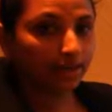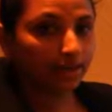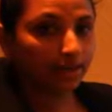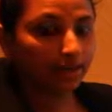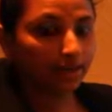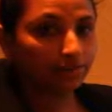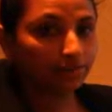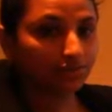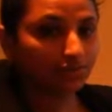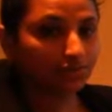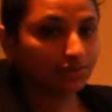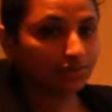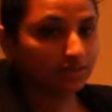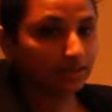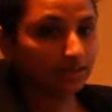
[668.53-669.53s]
the
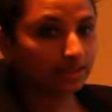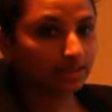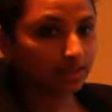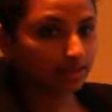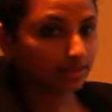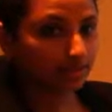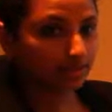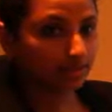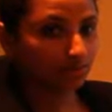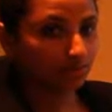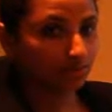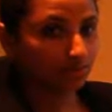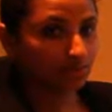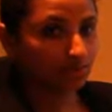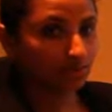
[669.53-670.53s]
differences in transaction
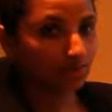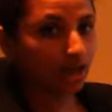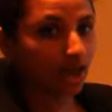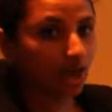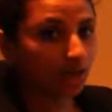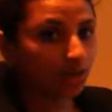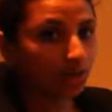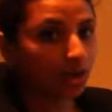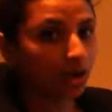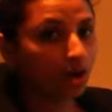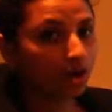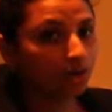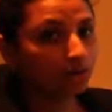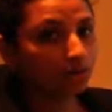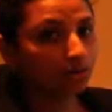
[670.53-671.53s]
fees and how
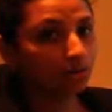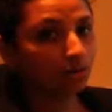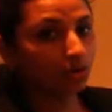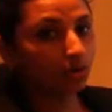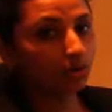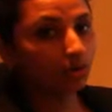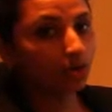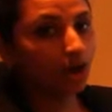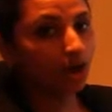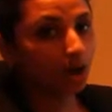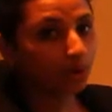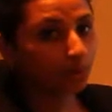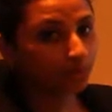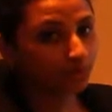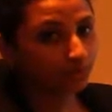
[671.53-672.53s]

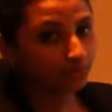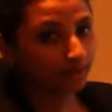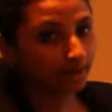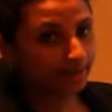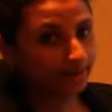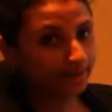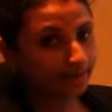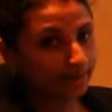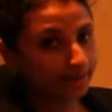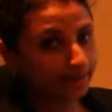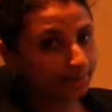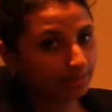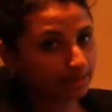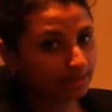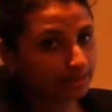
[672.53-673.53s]
to find the
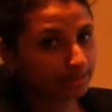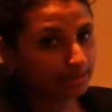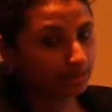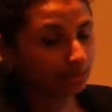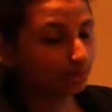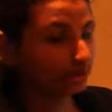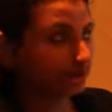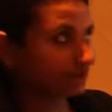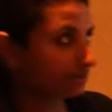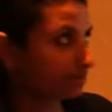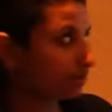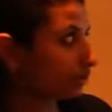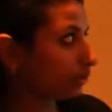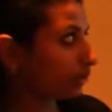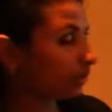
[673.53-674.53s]
best deal was
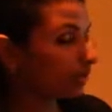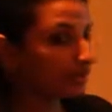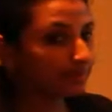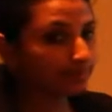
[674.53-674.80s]
explored.